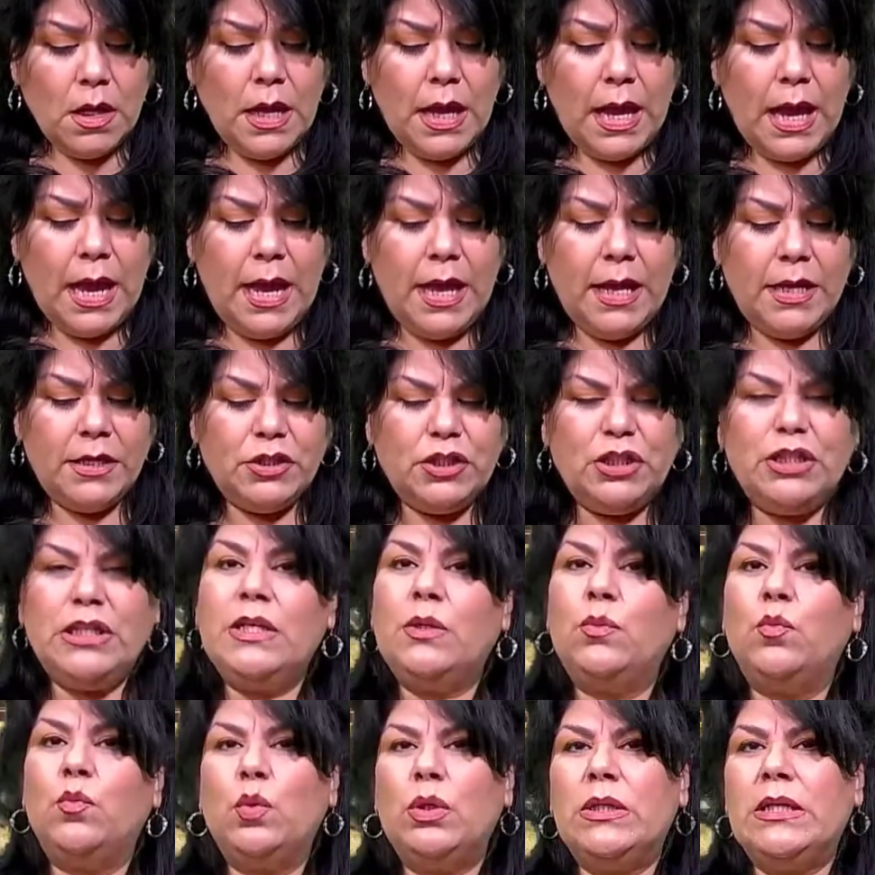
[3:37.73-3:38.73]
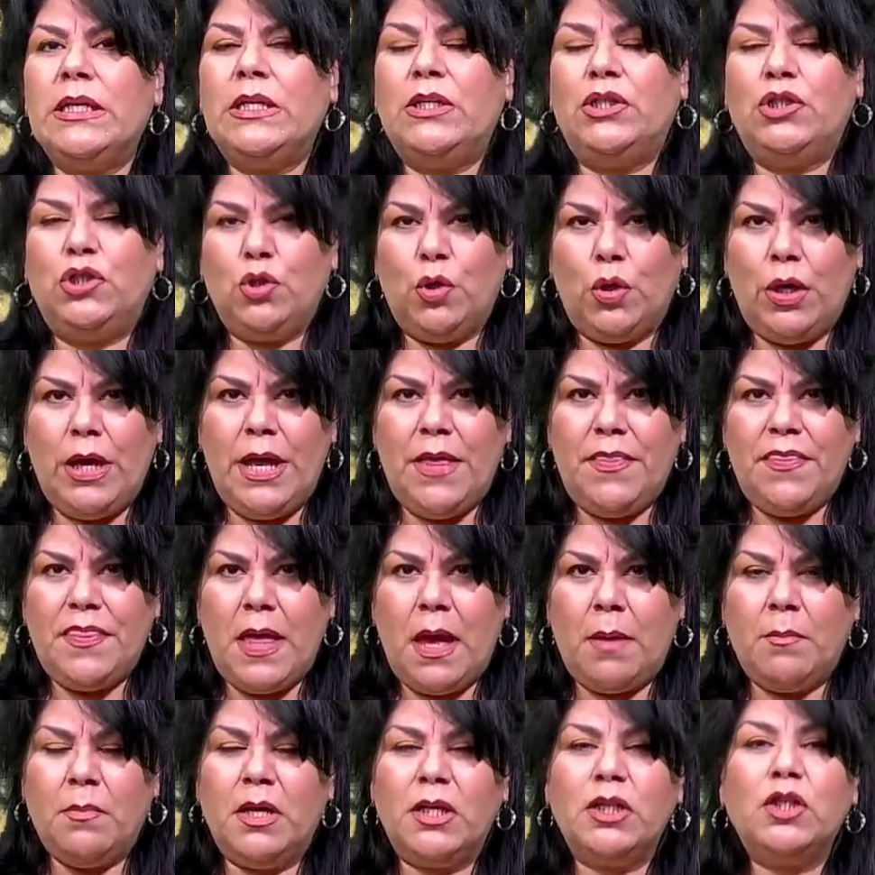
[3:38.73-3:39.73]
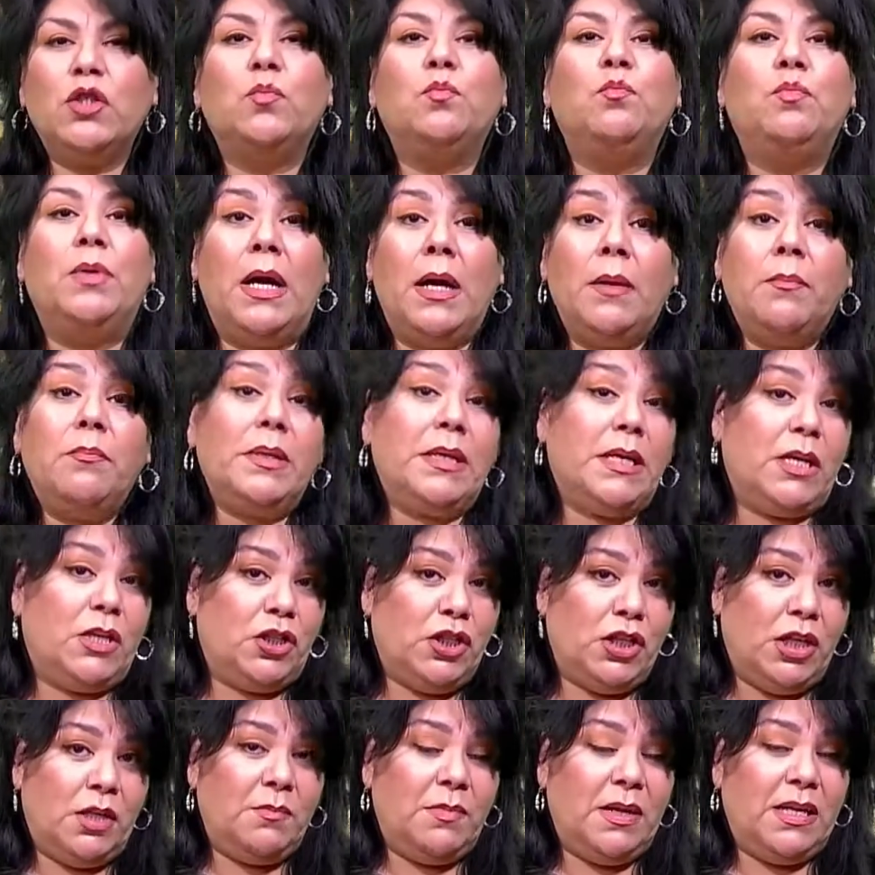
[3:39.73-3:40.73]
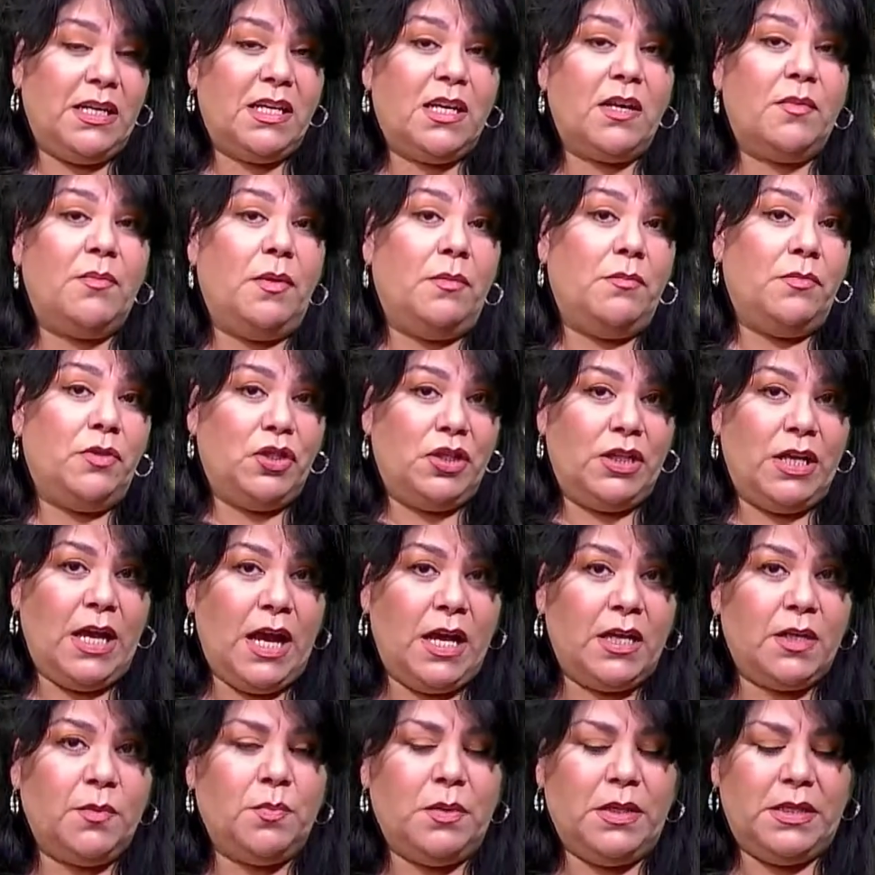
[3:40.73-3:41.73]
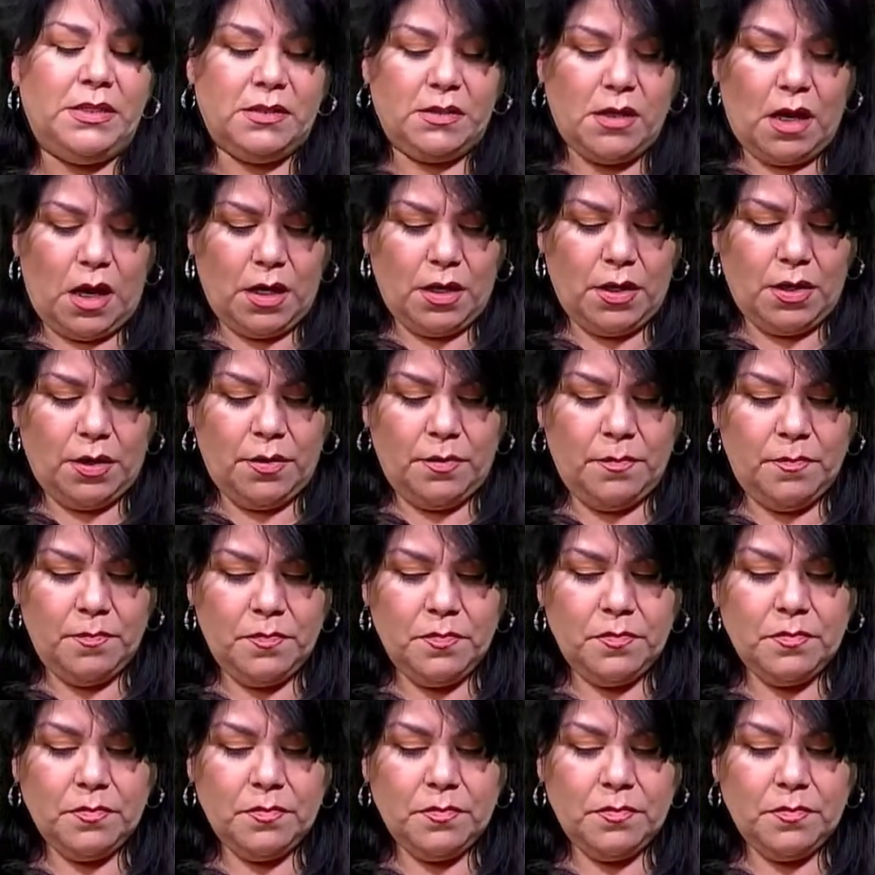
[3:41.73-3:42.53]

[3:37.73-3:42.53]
And she didn't really enjoy it that much, but because she had made a commitment, she had to play soccer.